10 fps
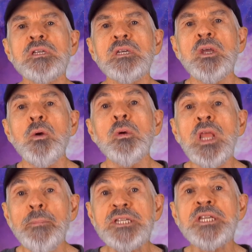Well,
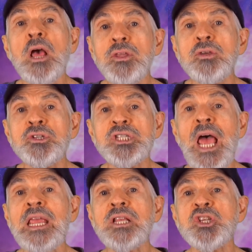let me tell you,
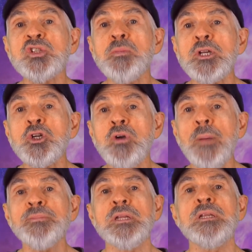science has been
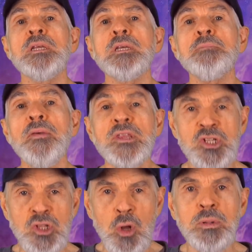corrupted by
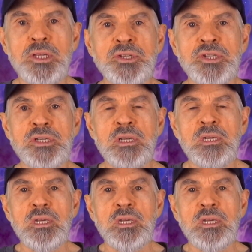these globalists.